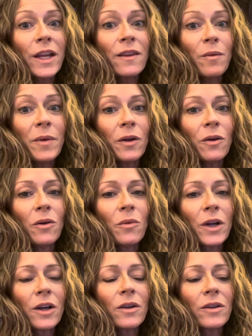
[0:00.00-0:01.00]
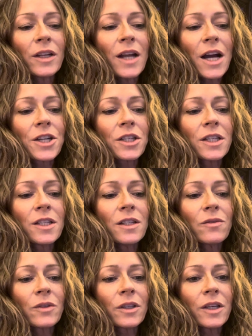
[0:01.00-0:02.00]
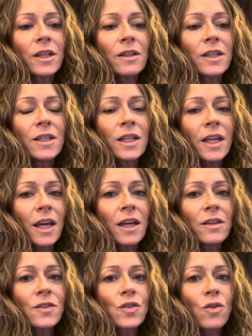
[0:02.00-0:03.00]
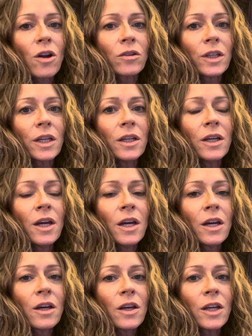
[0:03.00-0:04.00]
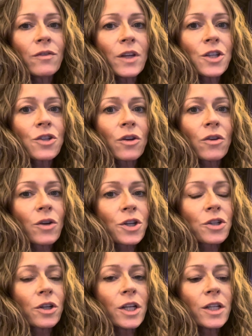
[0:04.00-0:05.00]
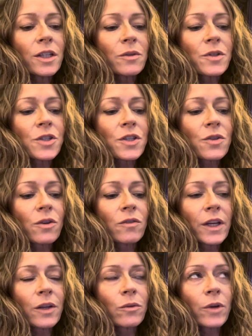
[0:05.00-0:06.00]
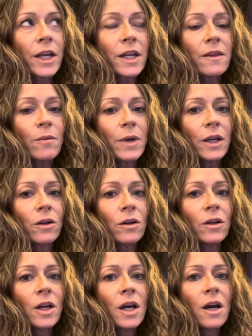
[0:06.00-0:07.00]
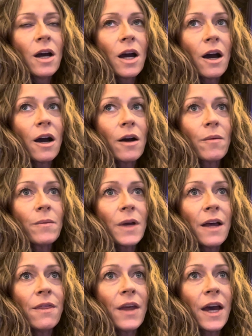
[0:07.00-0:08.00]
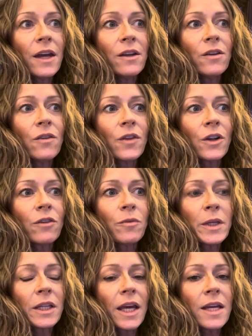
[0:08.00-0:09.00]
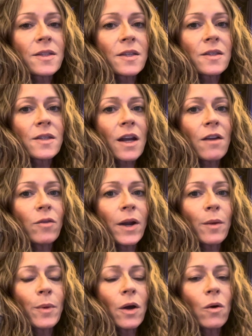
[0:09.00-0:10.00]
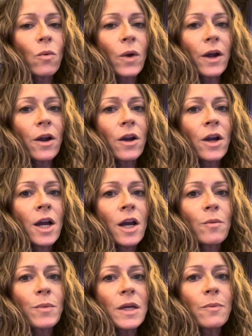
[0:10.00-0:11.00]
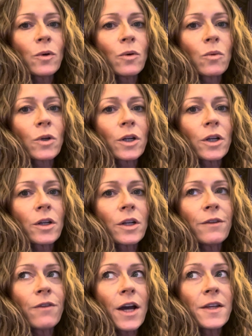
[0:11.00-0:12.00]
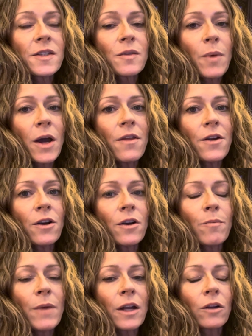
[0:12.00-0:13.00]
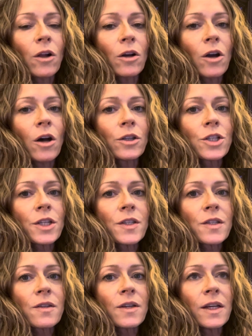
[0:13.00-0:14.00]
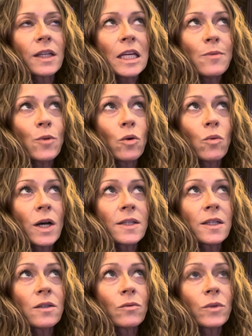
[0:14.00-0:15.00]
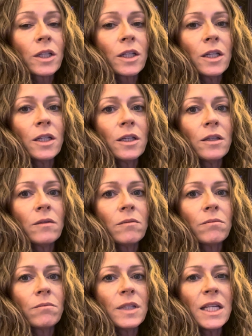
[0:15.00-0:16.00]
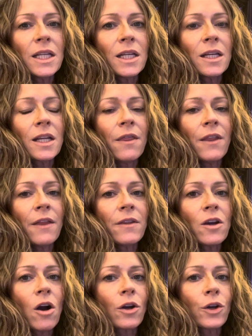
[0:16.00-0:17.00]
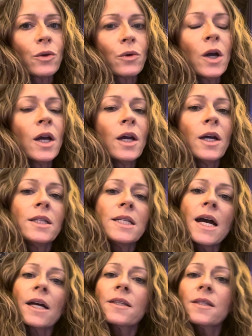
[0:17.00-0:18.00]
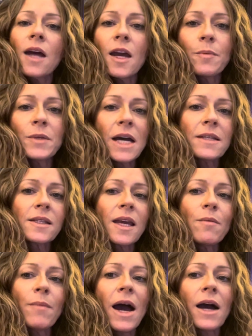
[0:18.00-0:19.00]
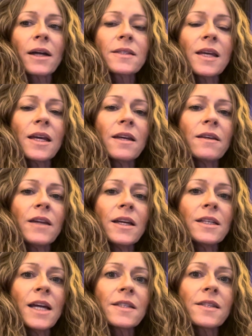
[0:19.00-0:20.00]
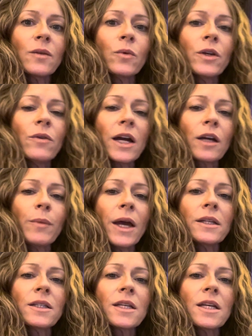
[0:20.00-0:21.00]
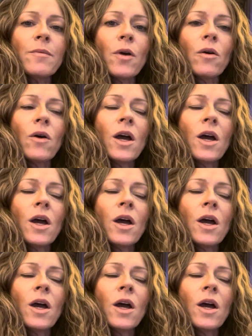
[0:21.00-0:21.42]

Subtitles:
in the middle, where it actually didn't really indicate strongly if they should or shouldn't. It was just sort of like right in the middle. And then there have been cases that I've read about where people were advised by their medical oncologist that chemo wasn't really needed, and then the OncoDx type test came back saying that yes, they would recommend chemo.